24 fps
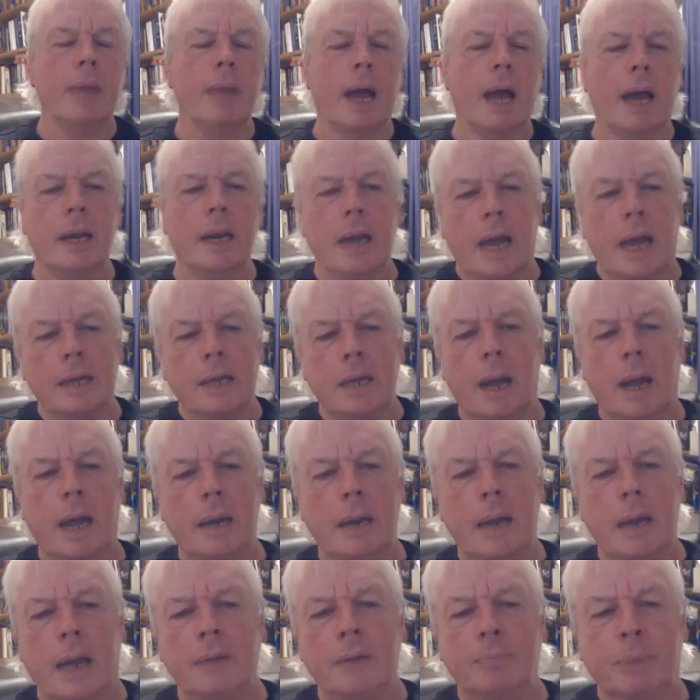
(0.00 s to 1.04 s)

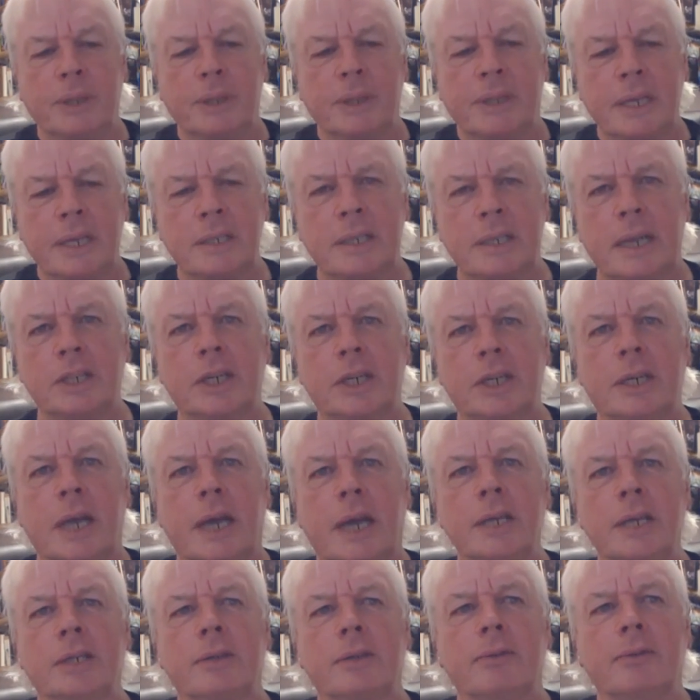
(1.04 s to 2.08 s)
But this
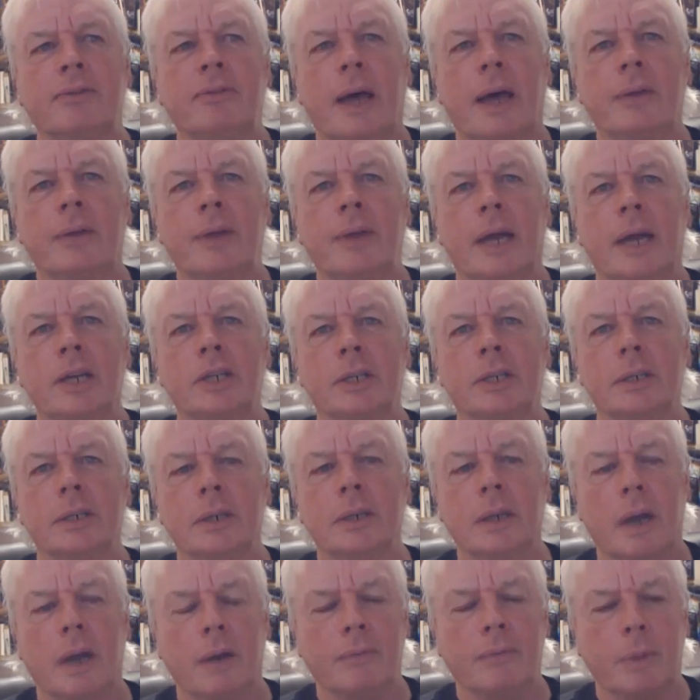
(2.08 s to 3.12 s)
education
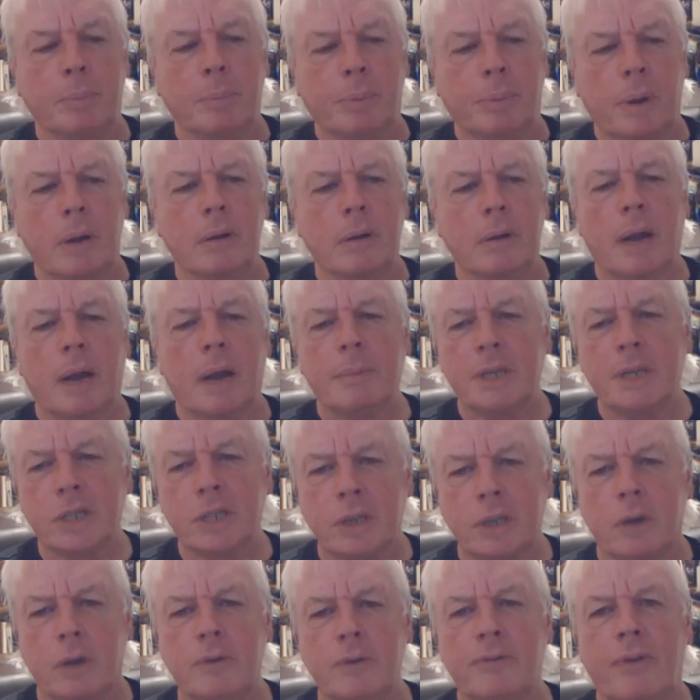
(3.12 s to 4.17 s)
foundation of the program is
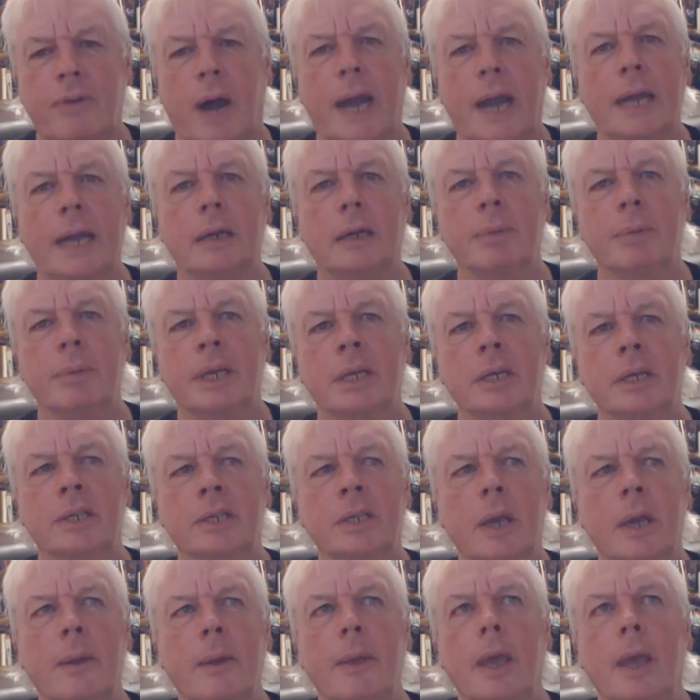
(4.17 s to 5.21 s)
so vital because